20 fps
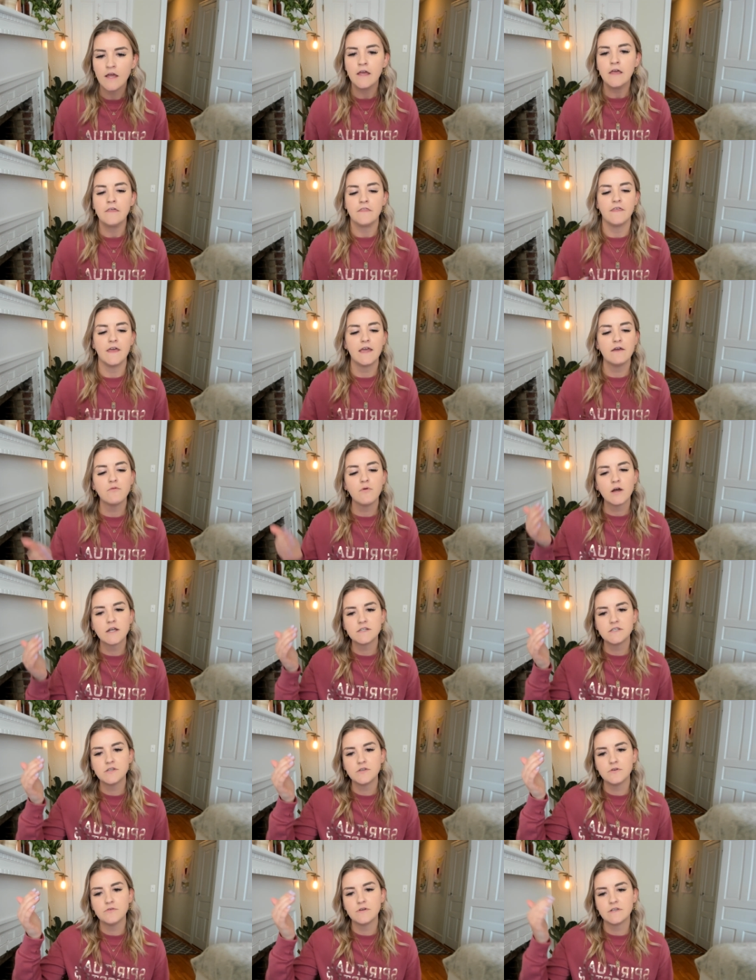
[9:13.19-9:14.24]
They want
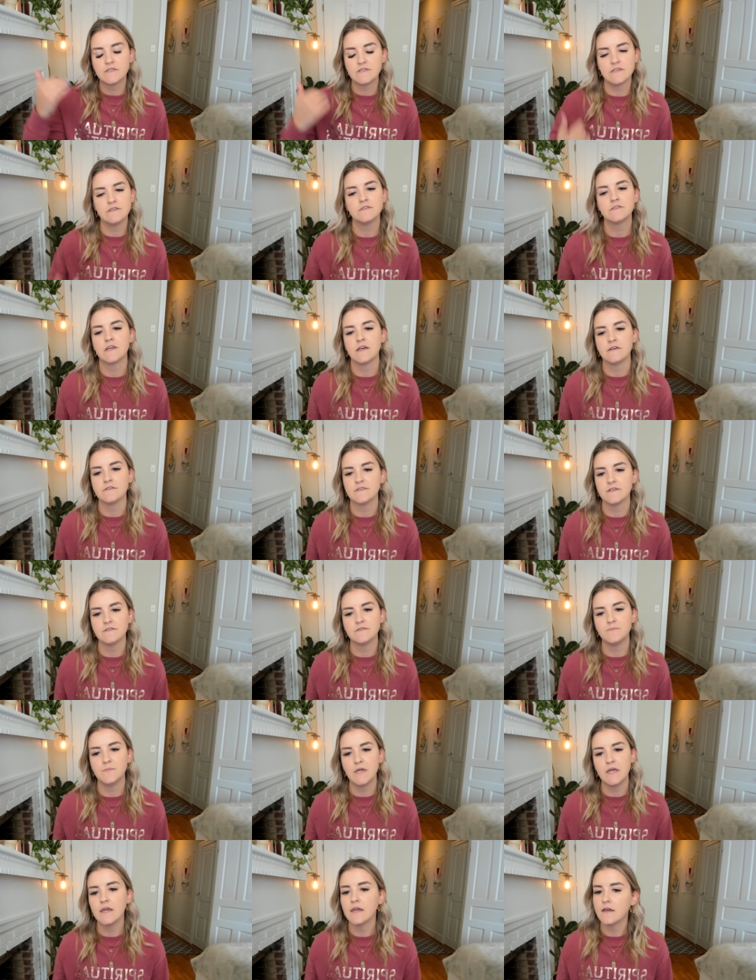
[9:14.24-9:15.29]
to assist us as
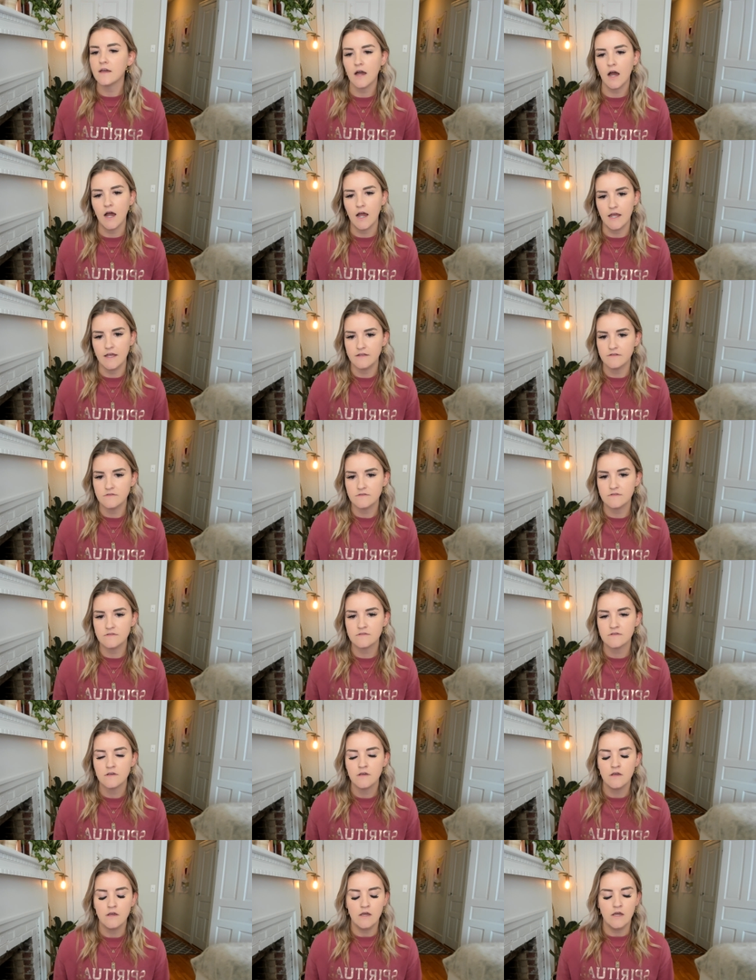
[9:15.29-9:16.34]
being guides,
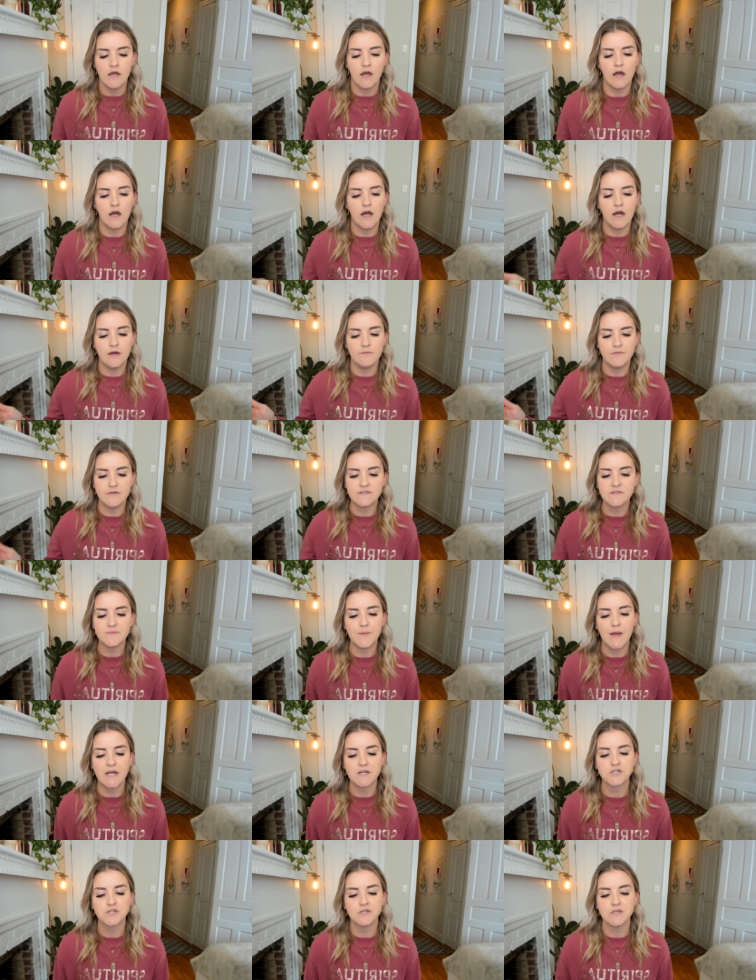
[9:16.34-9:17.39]
um,
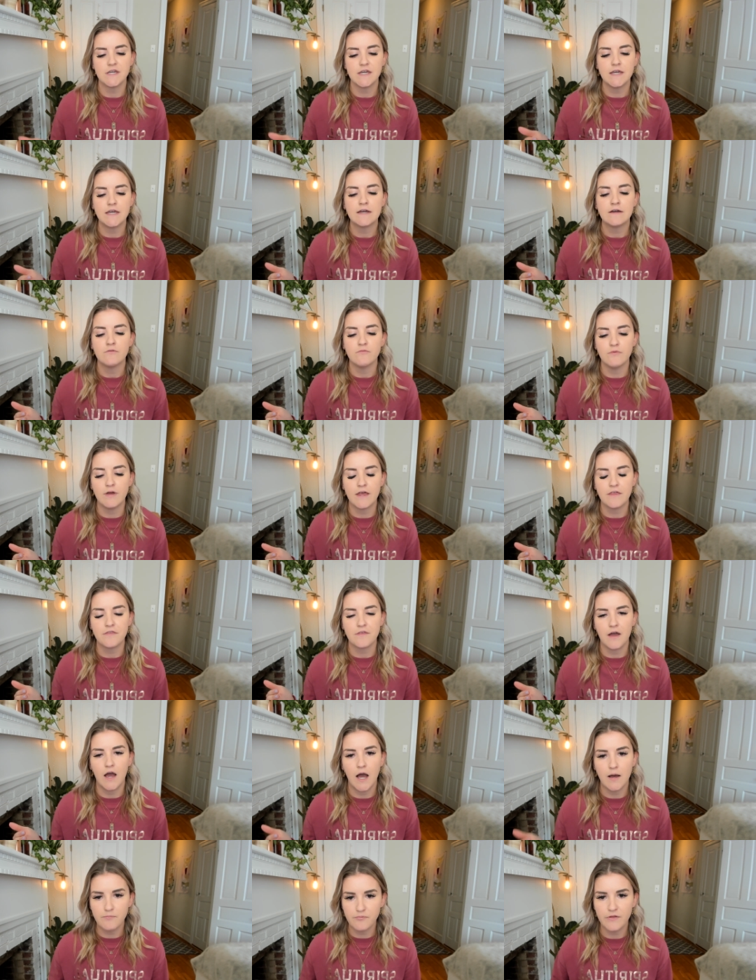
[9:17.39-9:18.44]
especially with
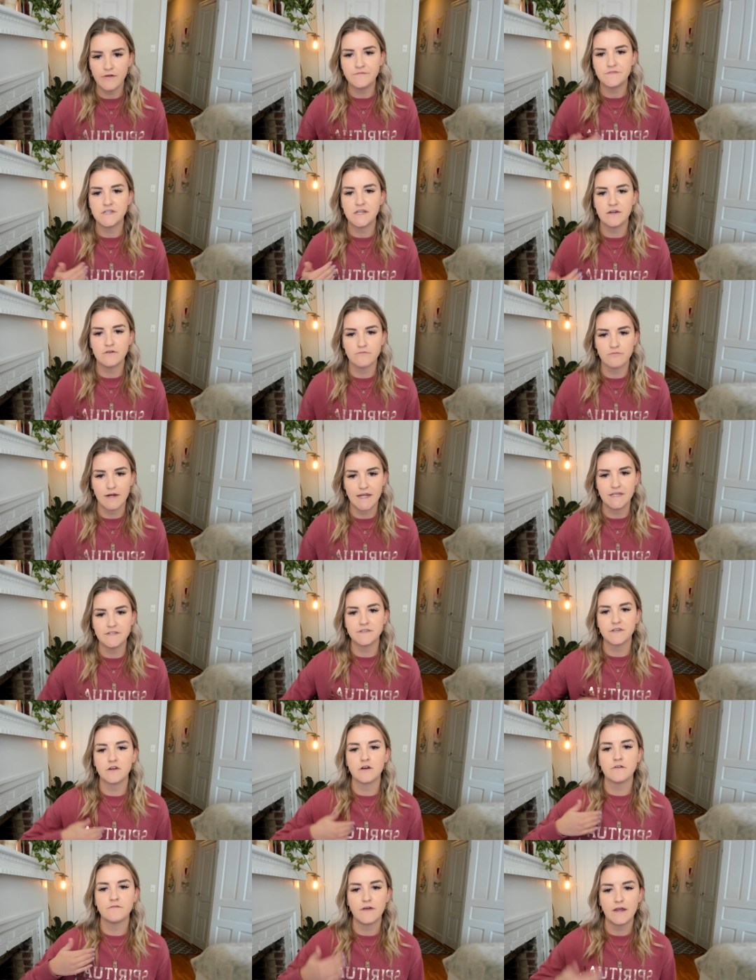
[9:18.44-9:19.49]
uplifting, raising
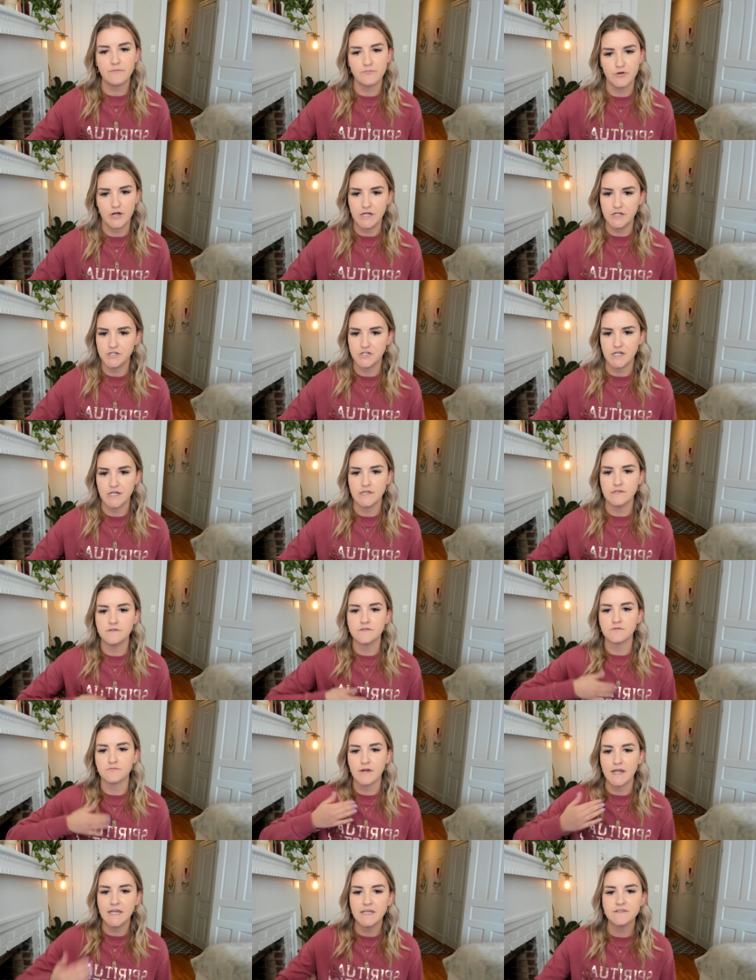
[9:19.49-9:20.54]
our vibrations,
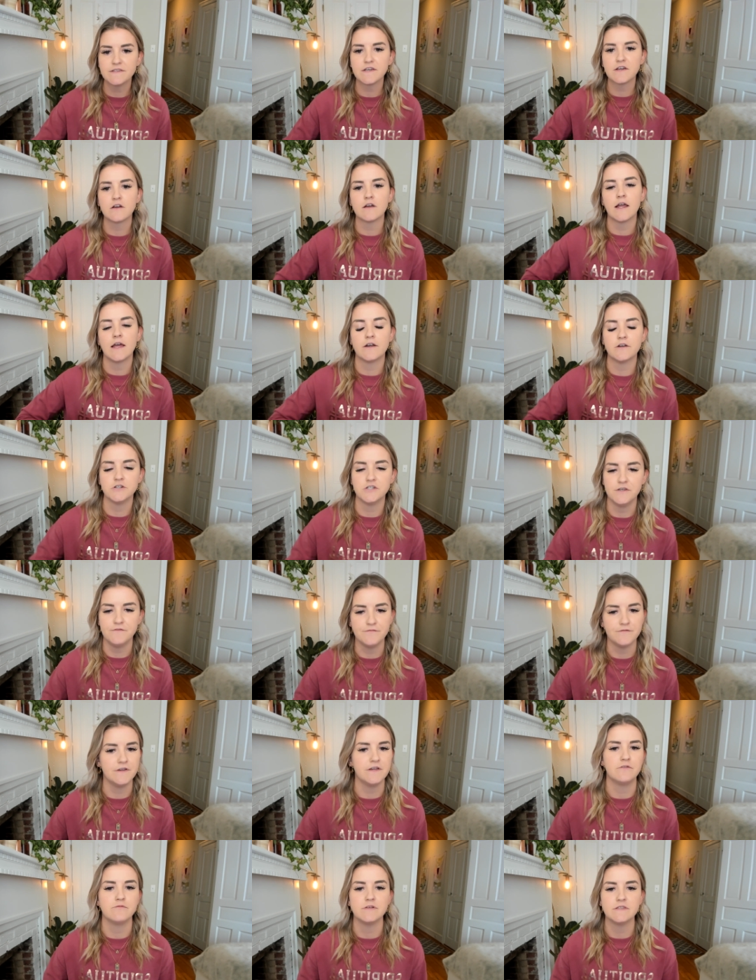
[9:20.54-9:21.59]
raising our energy
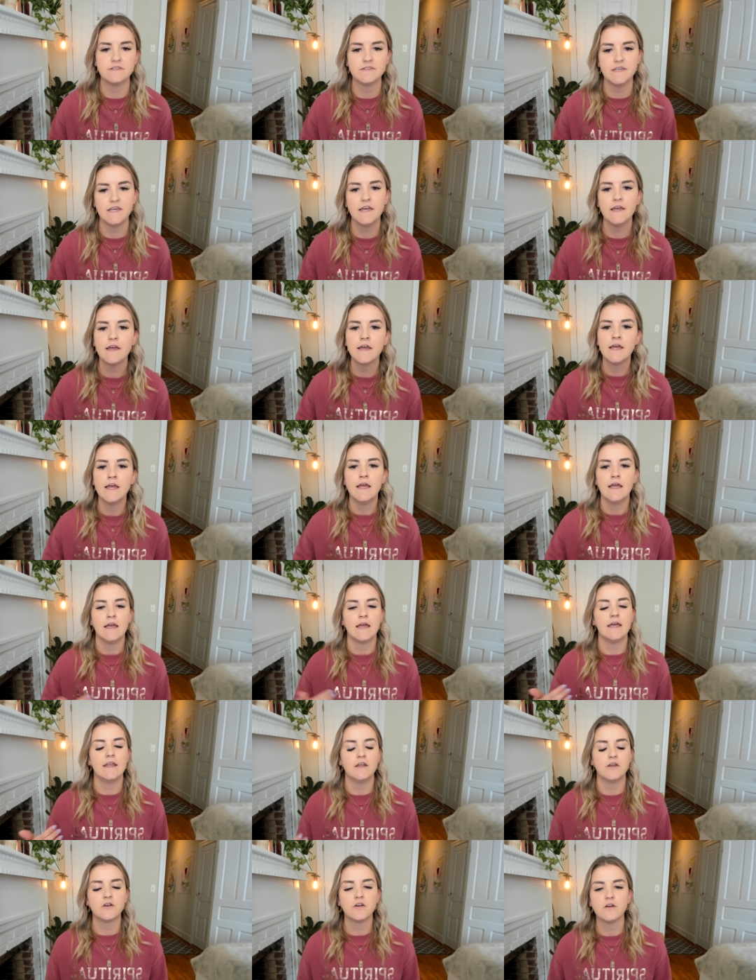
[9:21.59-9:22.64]
frequency,
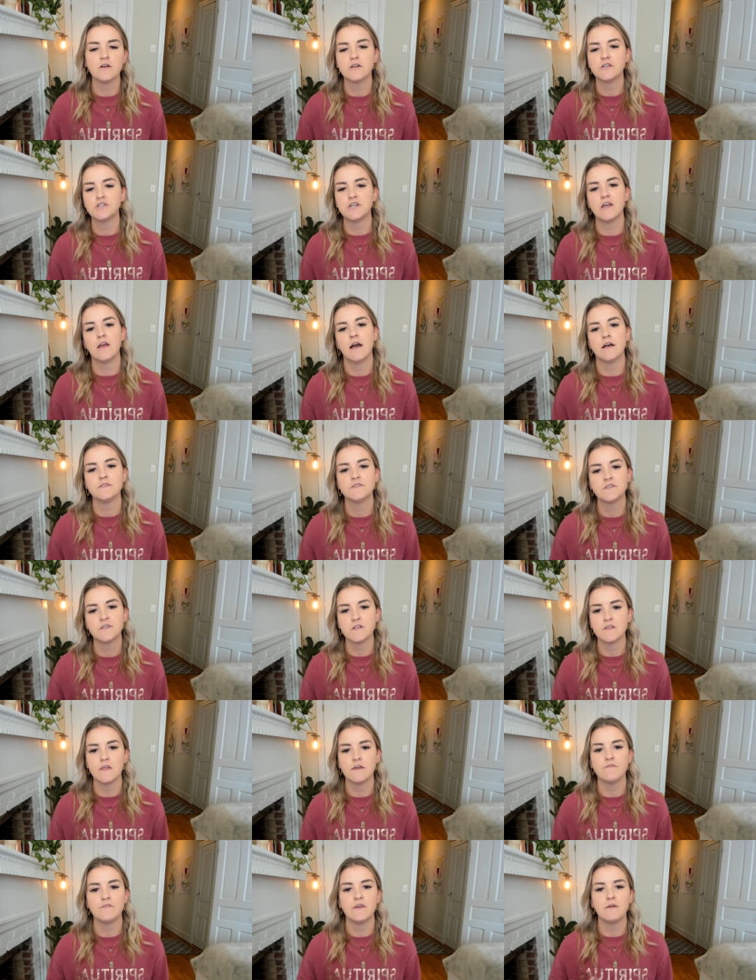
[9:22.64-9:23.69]
and encouraging us to
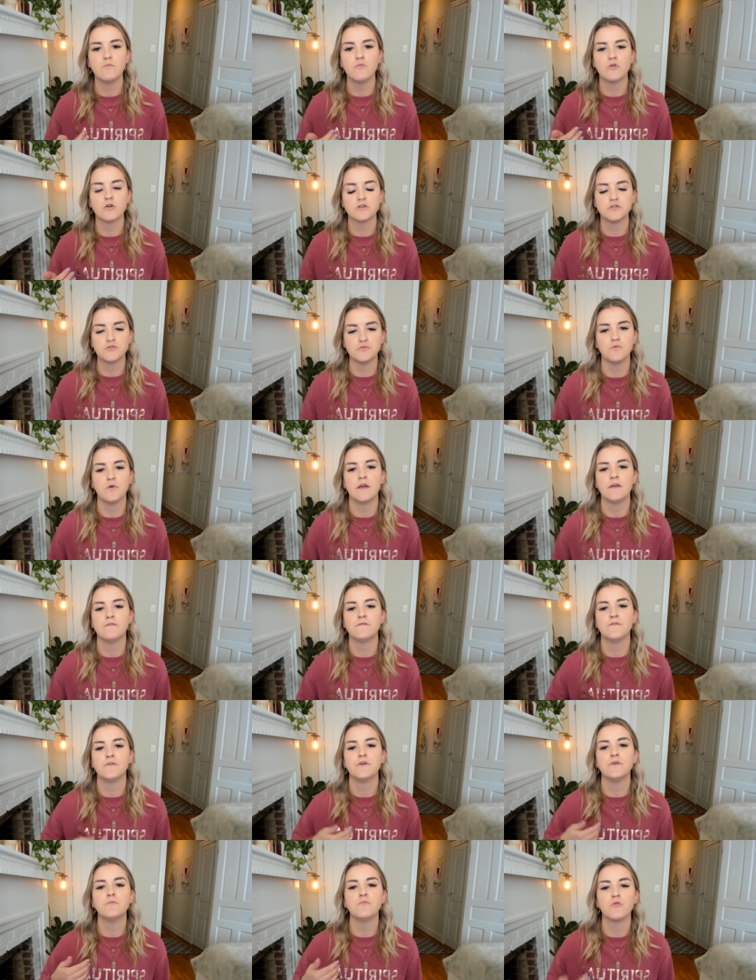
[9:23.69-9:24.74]
live a more
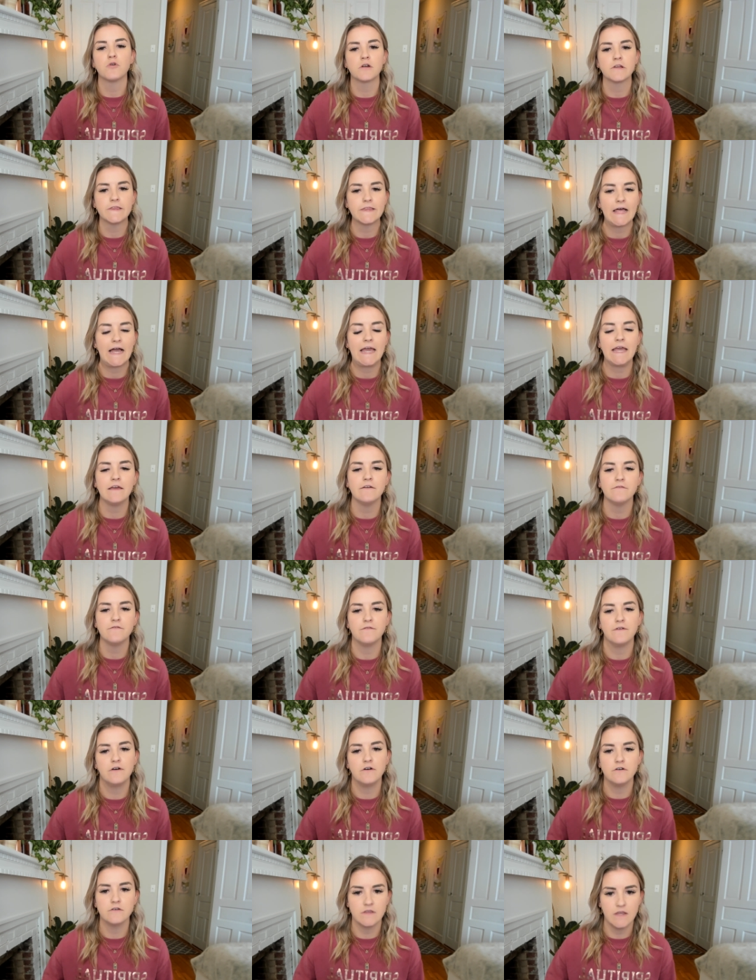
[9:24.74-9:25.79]
joyful, more light
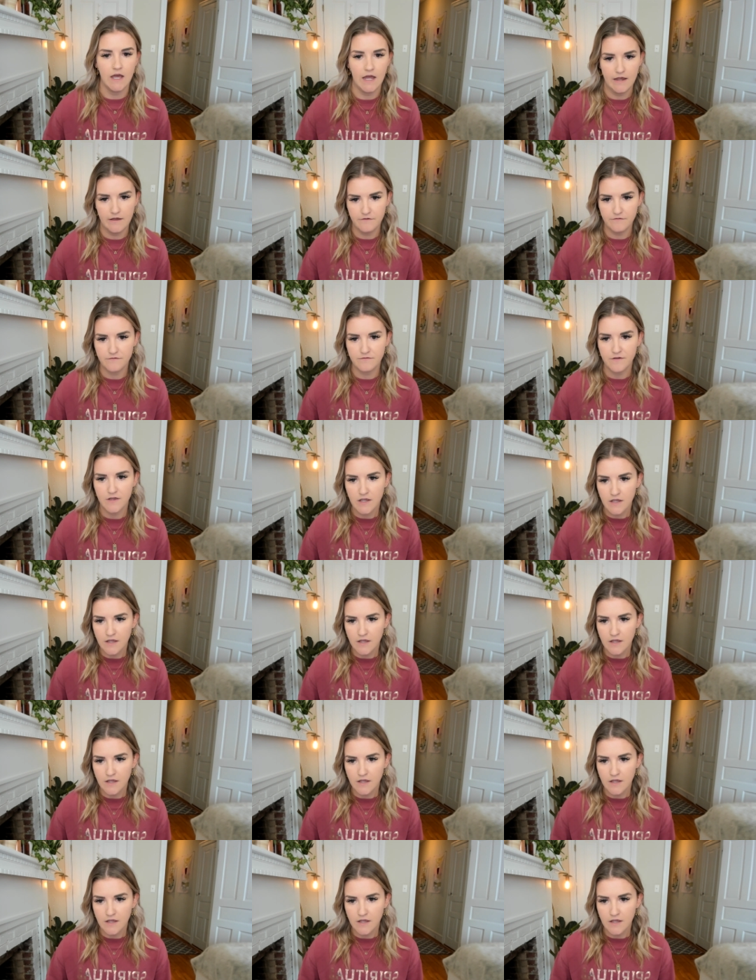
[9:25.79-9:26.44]
filled life.